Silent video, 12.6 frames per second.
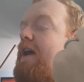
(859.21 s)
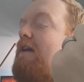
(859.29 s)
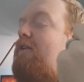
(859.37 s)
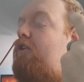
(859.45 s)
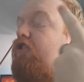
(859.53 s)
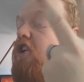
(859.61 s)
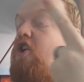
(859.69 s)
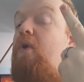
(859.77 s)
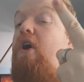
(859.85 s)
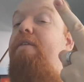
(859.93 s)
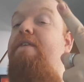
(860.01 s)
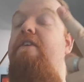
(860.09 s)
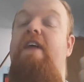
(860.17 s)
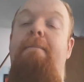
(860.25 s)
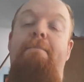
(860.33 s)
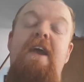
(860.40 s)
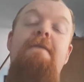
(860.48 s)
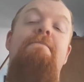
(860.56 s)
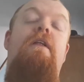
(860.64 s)
are two others that
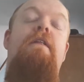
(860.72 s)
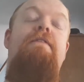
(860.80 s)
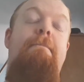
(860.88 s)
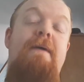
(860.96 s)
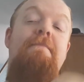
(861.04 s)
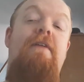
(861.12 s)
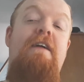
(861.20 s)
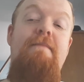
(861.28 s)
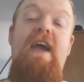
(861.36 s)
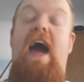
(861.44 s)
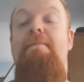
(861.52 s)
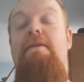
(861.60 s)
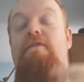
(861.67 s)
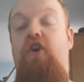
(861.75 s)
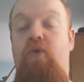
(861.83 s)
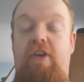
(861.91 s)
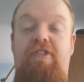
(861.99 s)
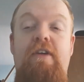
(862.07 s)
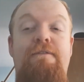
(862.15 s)
people like me have been
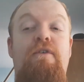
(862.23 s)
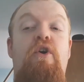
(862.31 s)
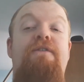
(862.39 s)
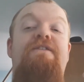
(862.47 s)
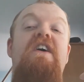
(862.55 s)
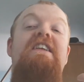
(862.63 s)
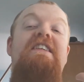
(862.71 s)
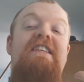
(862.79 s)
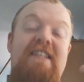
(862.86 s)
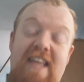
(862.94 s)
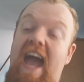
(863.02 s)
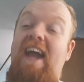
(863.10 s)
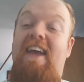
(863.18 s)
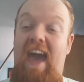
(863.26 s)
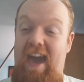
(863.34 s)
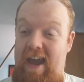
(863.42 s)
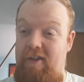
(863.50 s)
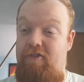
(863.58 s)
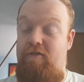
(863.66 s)
requesting for
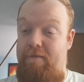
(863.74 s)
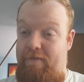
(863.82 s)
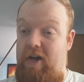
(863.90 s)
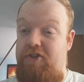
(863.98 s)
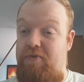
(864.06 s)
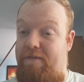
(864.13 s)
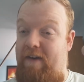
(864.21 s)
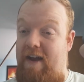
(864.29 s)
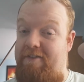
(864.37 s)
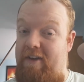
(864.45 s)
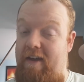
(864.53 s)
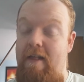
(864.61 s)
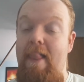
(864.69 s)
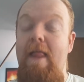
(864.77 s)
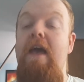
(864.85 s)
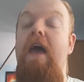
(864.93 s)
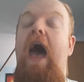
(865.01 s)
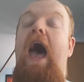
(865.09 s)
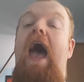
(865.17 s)
decades from Virtua Fighter,
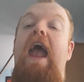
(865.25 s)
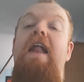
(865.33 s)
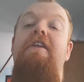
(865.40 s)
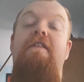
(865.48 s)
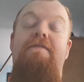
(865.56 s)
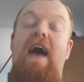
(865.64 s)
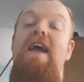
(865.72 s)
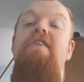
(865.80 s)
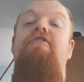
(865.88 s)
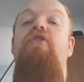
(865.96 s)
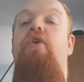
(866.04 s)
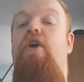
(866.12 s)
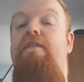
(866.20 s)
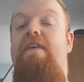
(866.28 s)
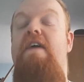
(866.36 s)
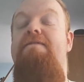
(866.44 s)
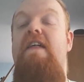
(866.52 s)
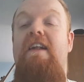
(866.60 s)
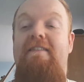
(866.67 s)
and that is none
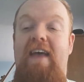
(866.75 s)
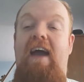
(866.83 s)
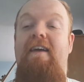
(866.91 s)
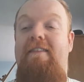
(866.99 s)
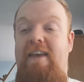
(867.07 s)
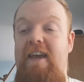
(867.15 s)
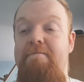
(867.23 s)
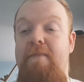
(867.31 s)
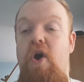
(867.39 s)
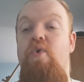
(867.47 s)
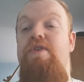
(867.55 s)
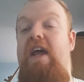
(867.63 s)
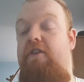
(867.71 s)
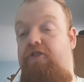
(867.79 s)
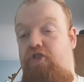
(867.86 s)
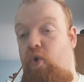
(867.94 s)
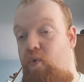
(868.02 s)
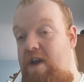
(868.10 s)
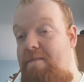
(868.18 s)
other than a tag team mode and a
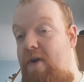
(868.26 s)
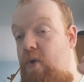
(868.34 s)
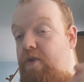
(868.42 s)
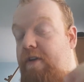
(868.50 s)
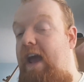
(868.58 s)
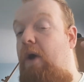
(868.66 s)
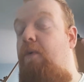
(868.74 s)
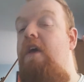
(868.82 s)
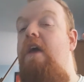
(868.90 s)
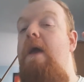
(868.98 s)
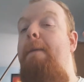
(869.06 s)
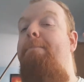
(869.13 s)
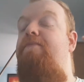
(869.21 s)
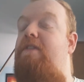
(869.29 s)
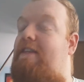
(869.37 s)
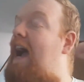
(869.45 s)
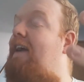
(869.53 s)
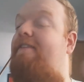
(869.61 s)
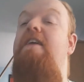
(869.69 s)
story mode. Now,
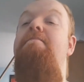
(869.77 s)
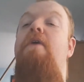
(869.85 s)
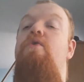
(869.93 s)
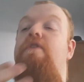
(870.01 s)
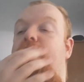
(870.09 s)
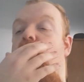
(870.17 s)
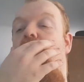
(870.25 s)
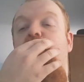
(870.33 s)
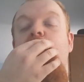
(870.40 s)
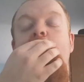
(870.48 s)
tag team mode, of course, we